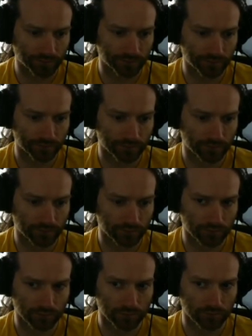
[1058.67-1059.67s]

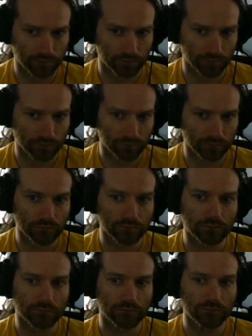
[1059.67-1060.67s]

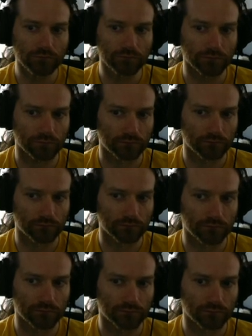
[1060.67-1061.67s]

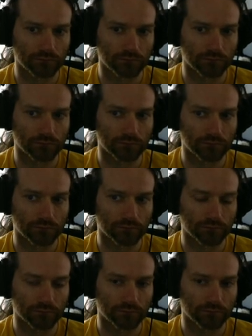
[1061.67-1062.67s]

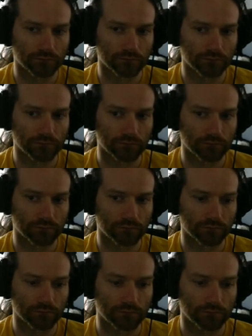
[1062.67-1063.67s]

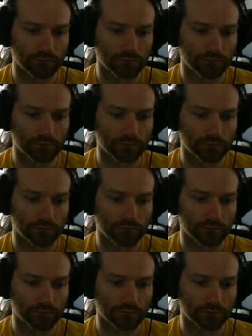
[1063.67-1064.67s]

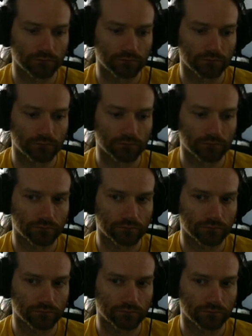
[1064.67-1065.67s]

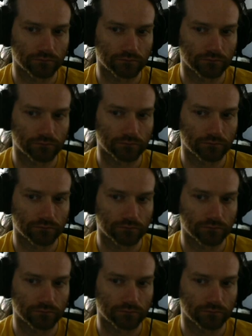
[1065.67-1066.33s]
Nothing is said.